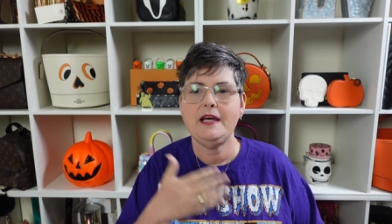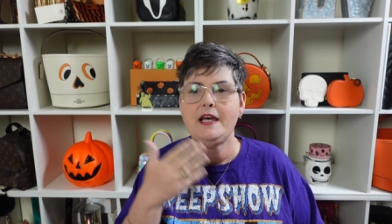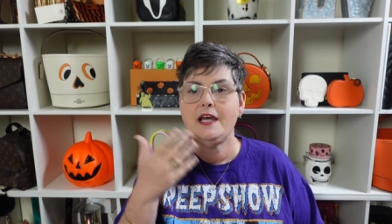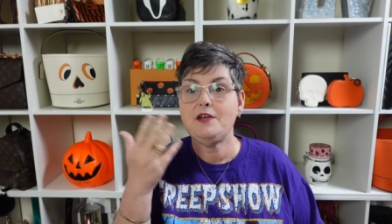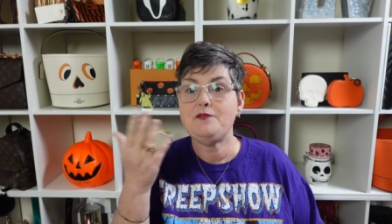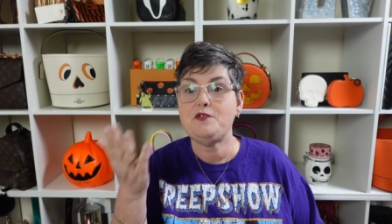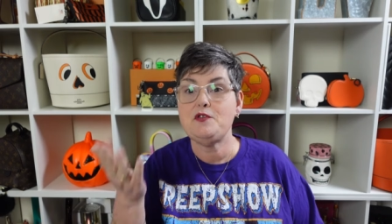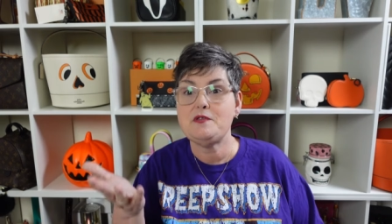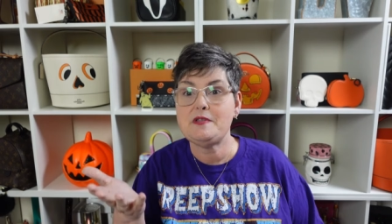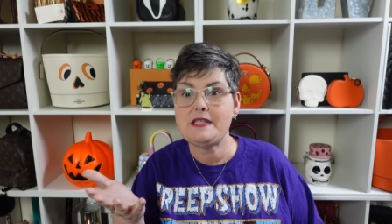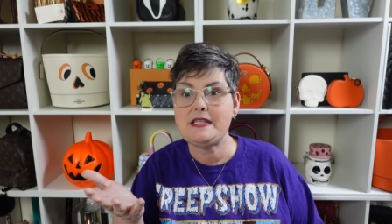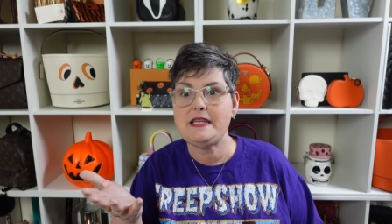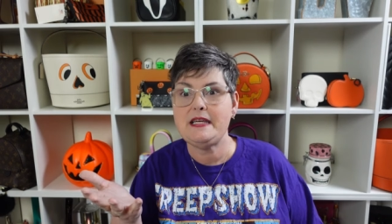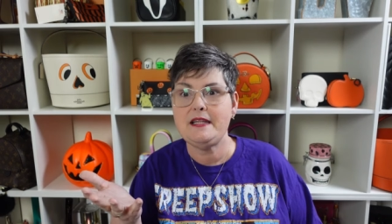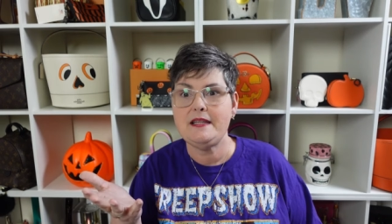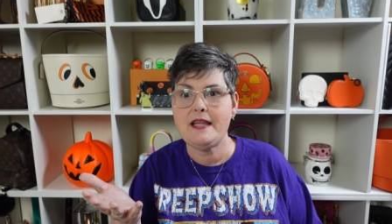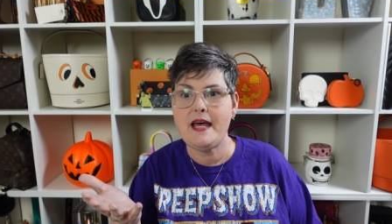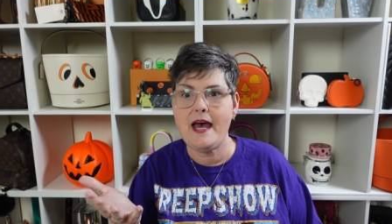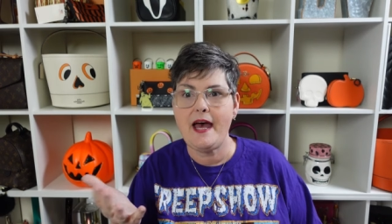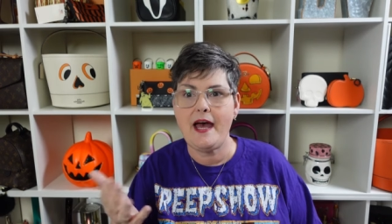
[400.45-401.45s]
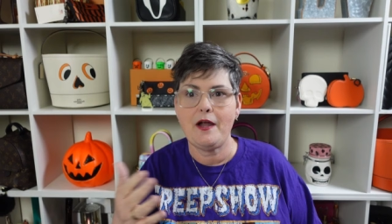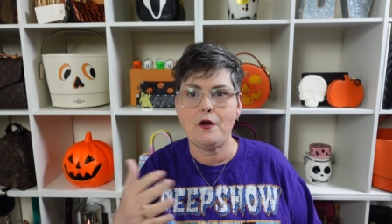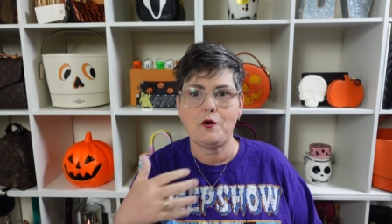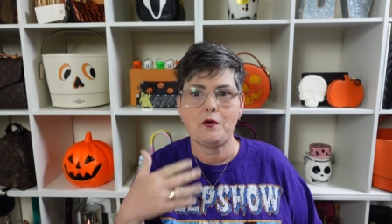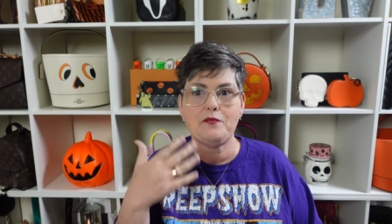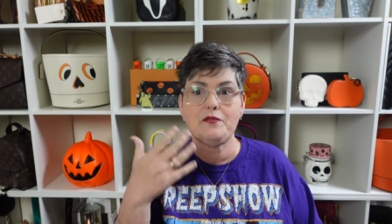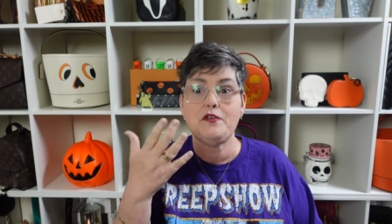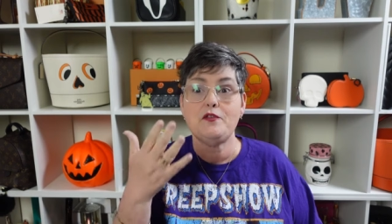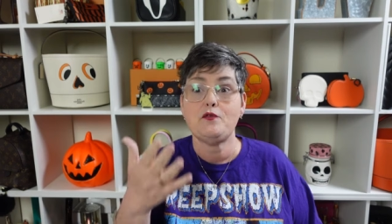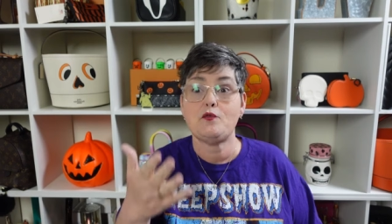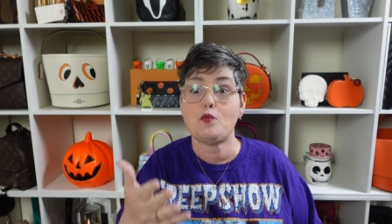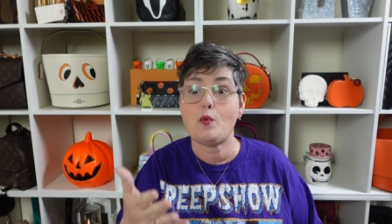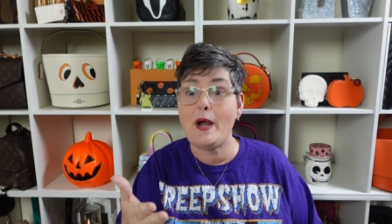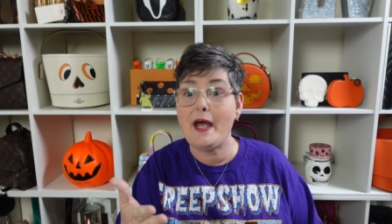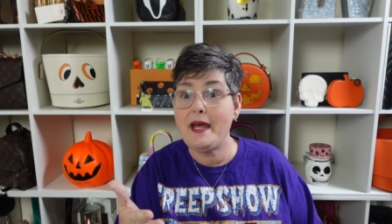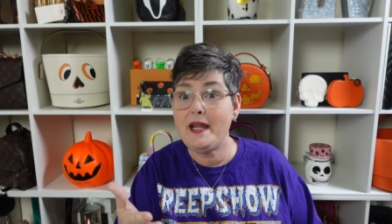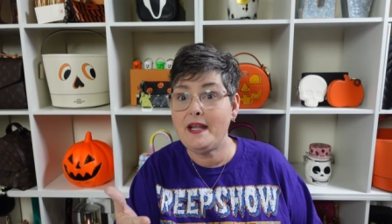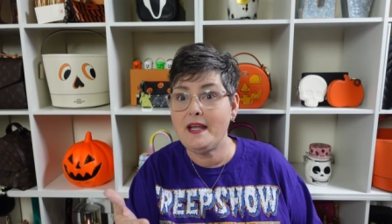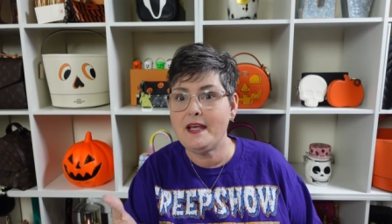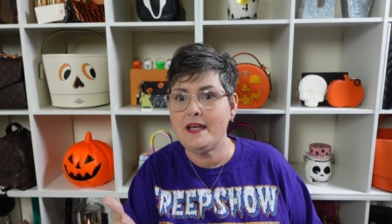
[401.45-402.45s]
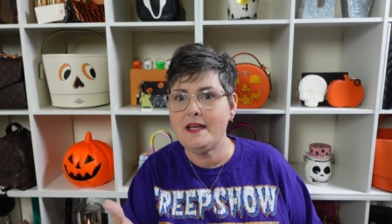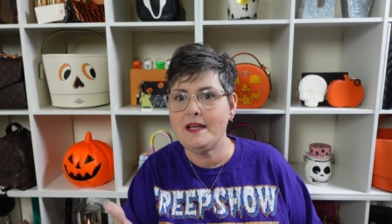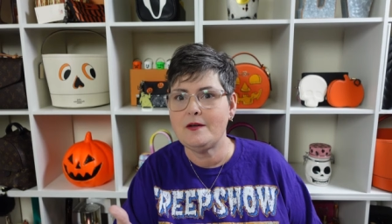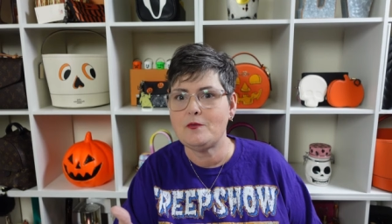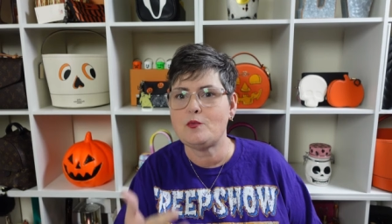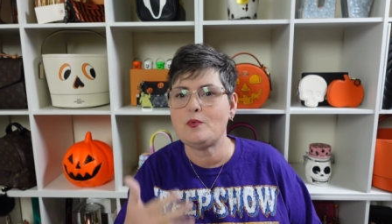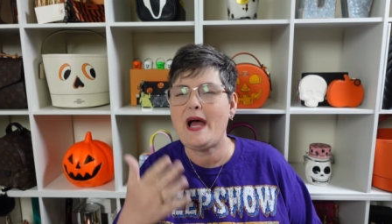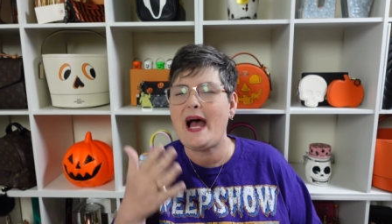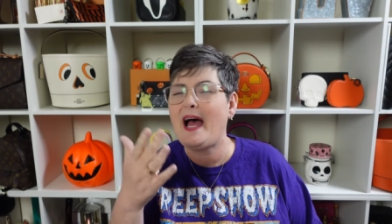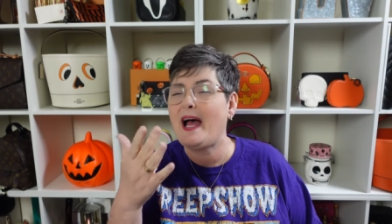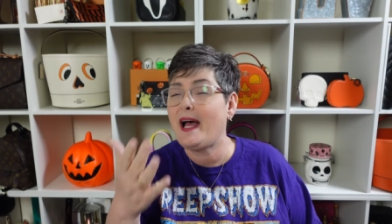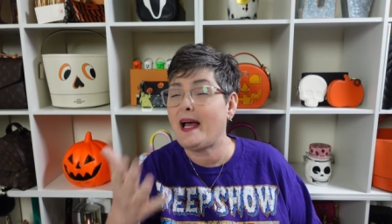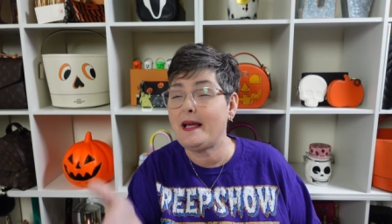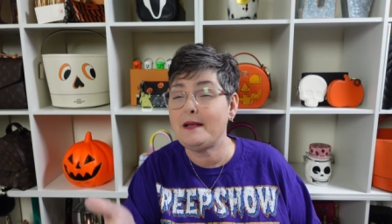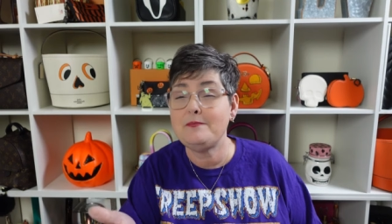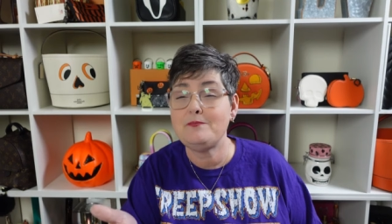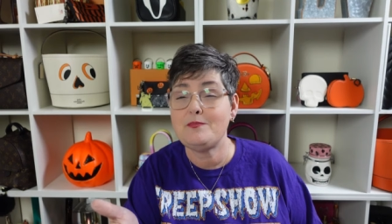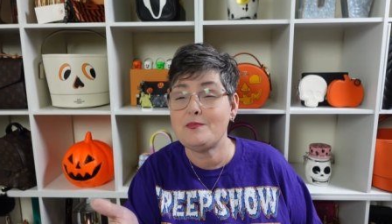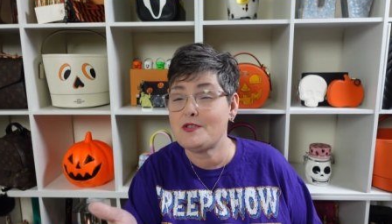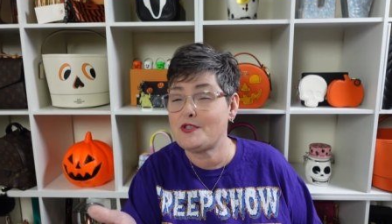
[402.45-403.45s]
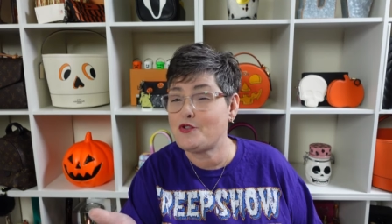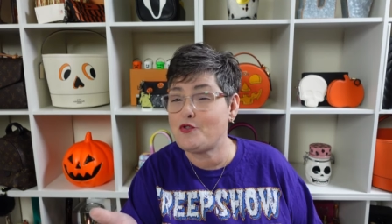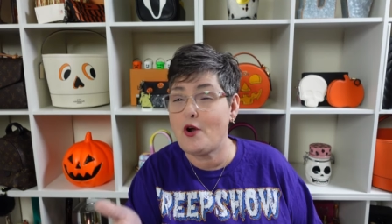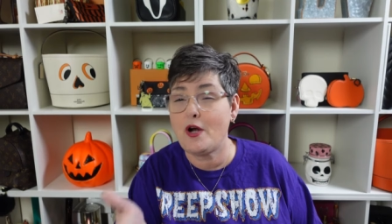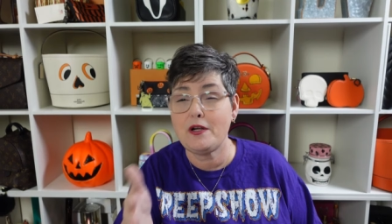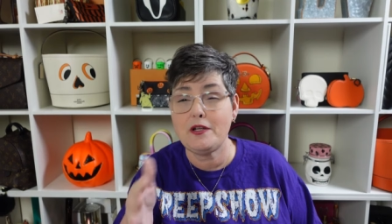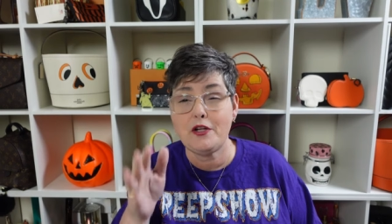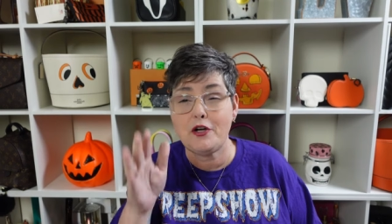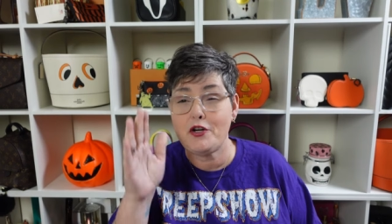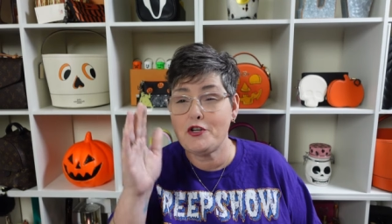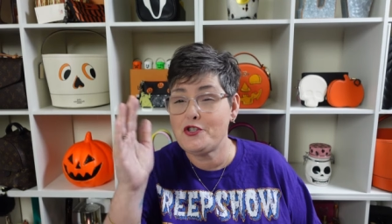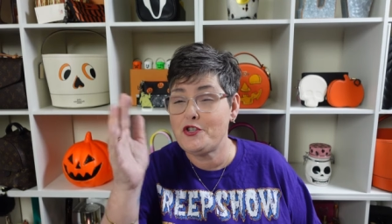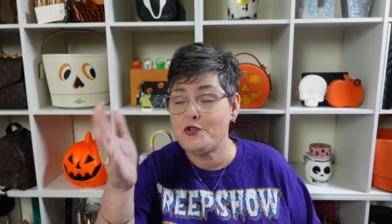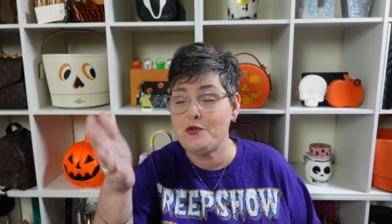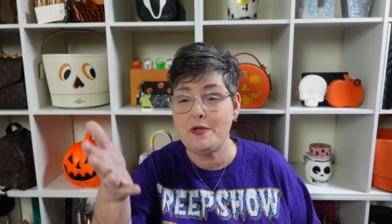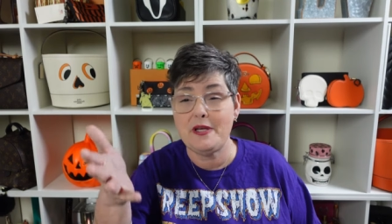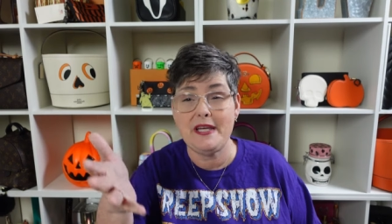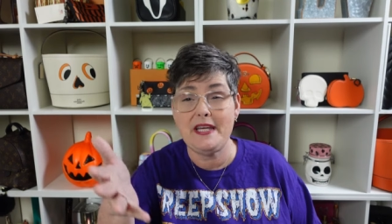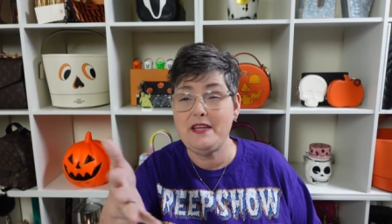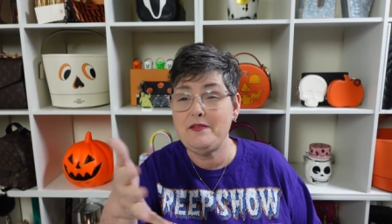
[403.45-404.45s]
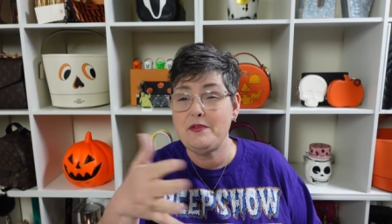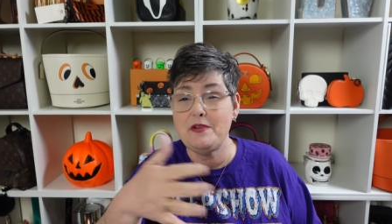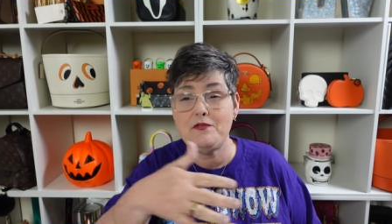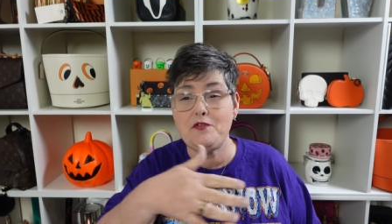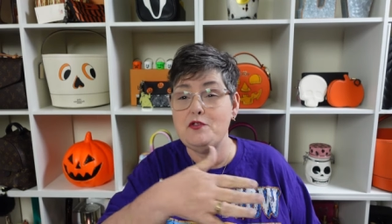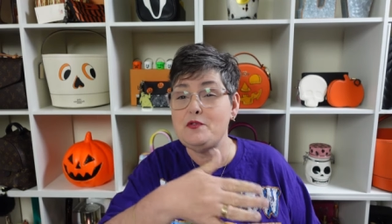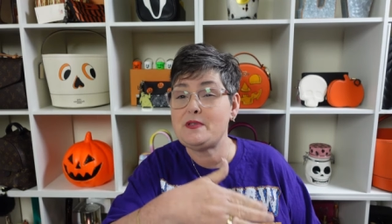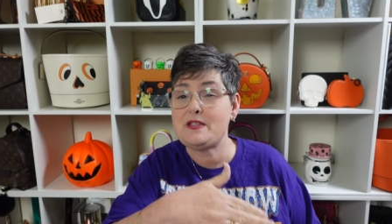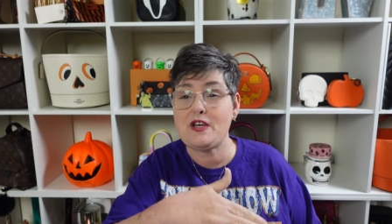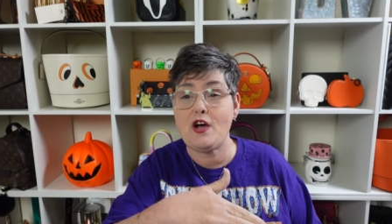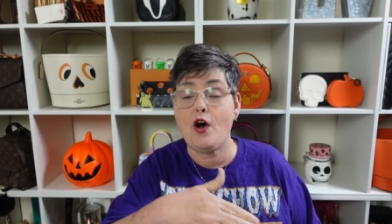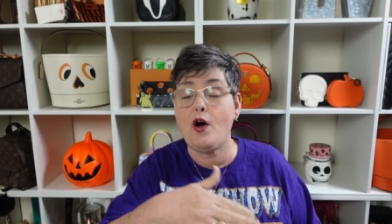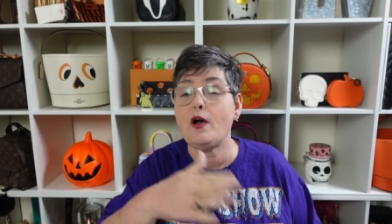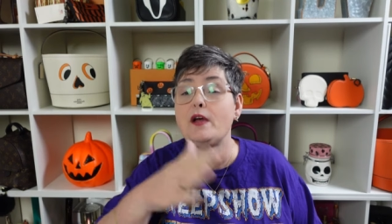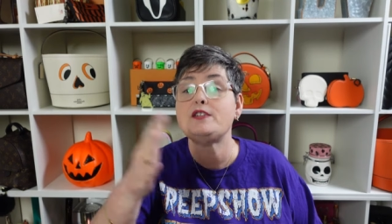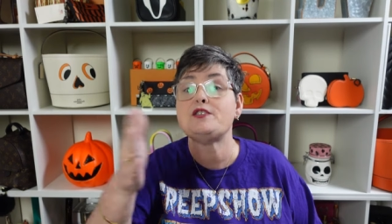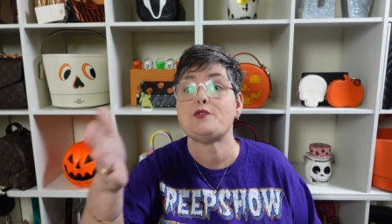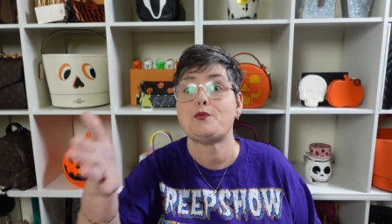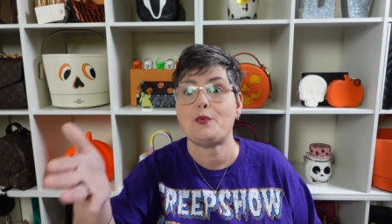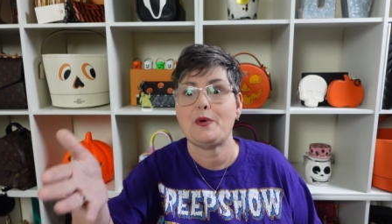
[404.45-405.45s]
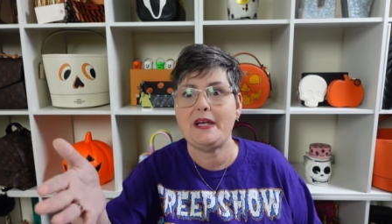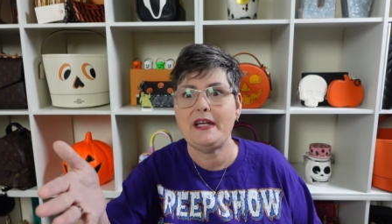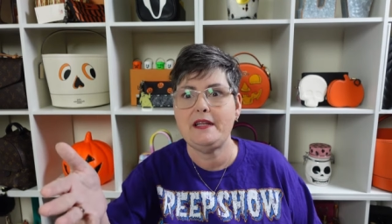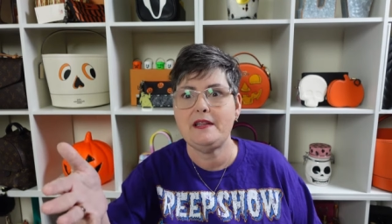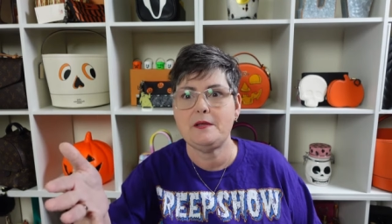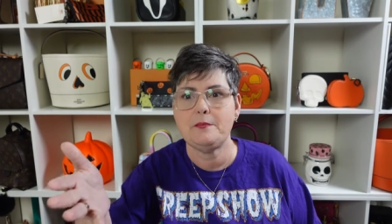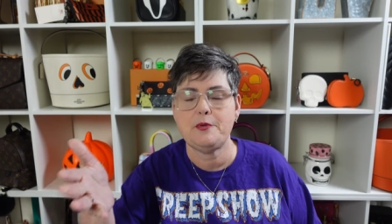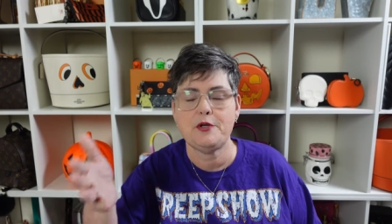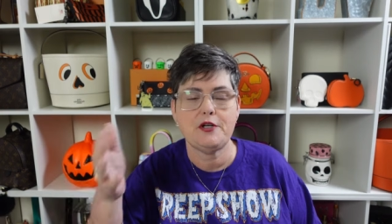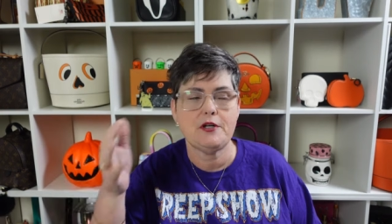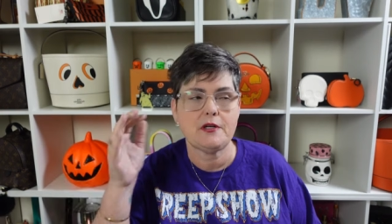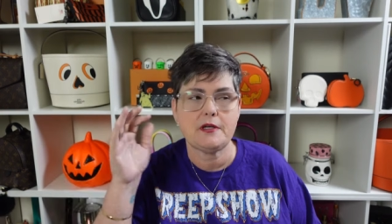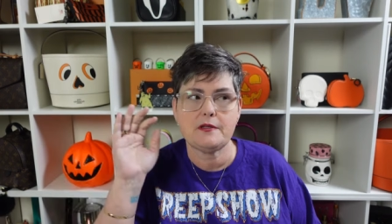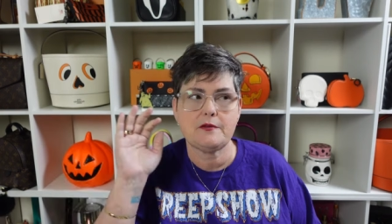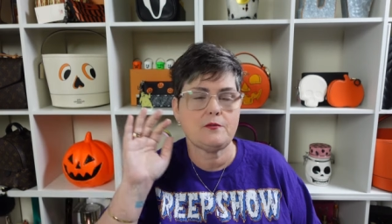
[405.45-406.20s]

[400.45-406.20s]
If you've seen that or if you've read it, I strongly urge you to, even if you saw it, to read the book.